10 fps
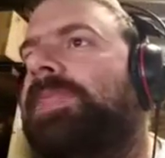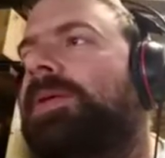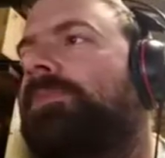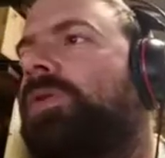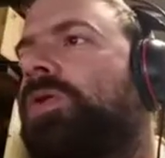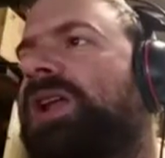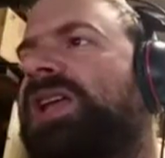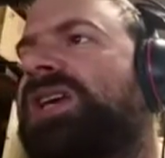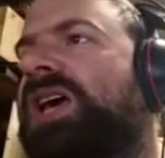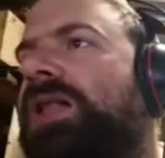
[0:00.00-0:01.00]
More
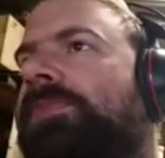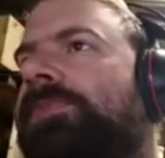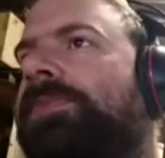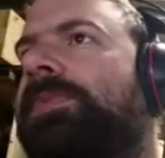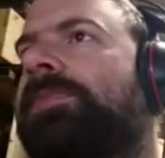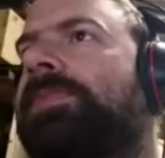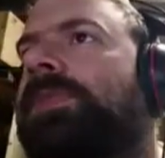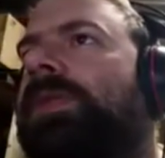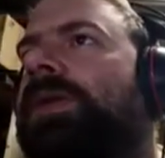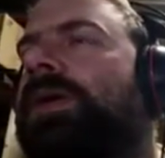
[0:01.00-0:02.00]
detail.
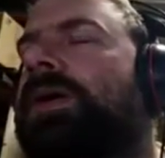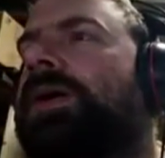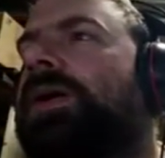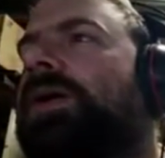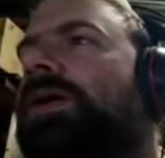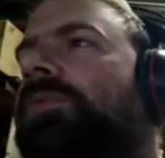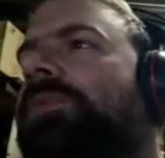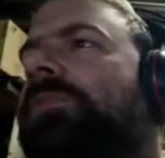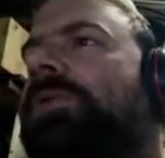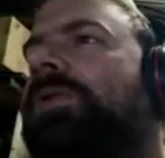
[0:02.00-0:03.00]
I
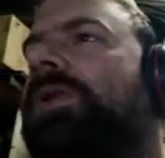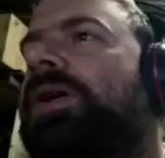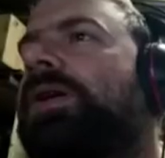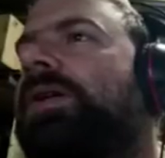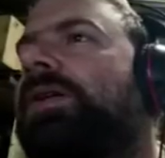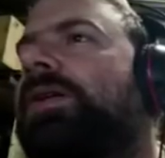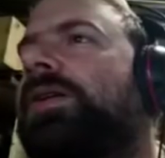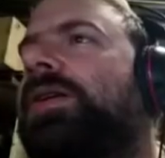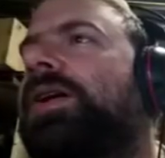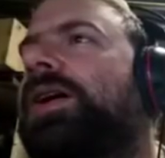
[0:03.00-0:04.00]
remember
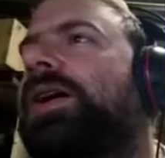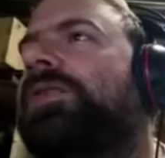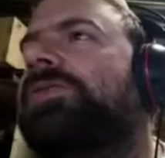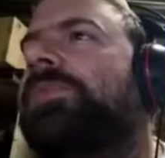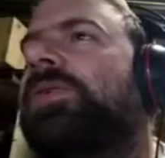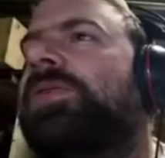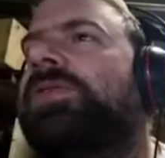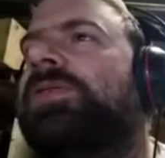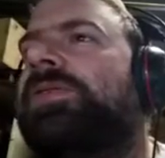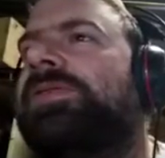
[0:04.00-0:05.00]
I had some art
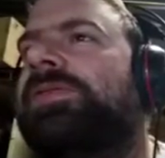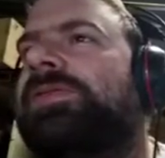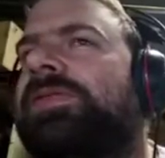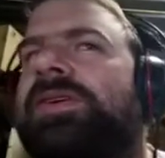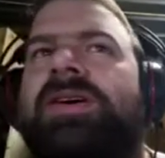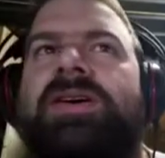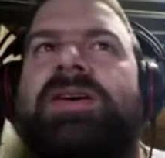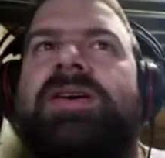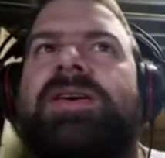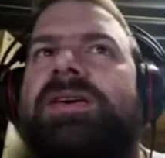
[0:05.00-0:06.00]
classes.
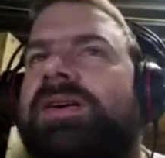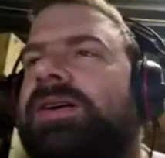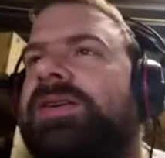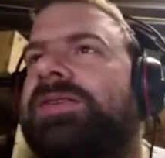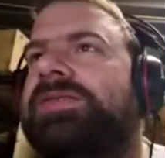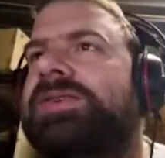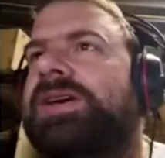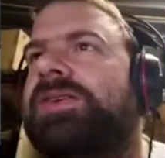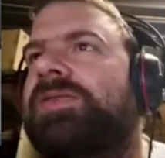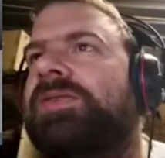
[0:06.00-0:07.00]
I didn't
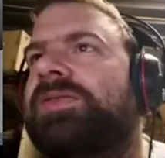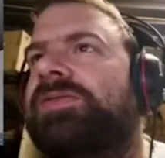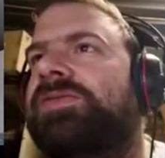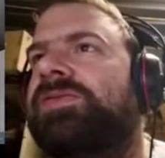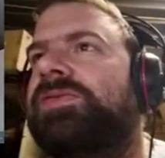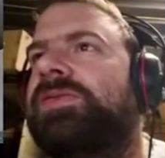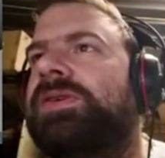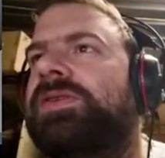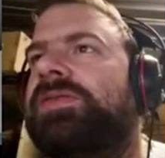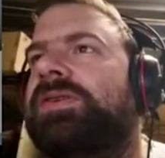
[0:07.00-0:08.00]
take art at school
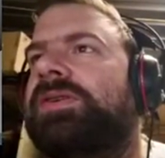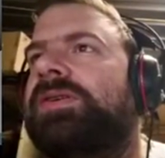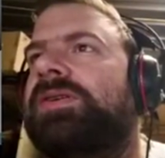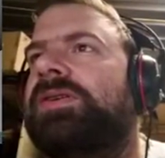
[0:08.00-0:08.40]
or anything,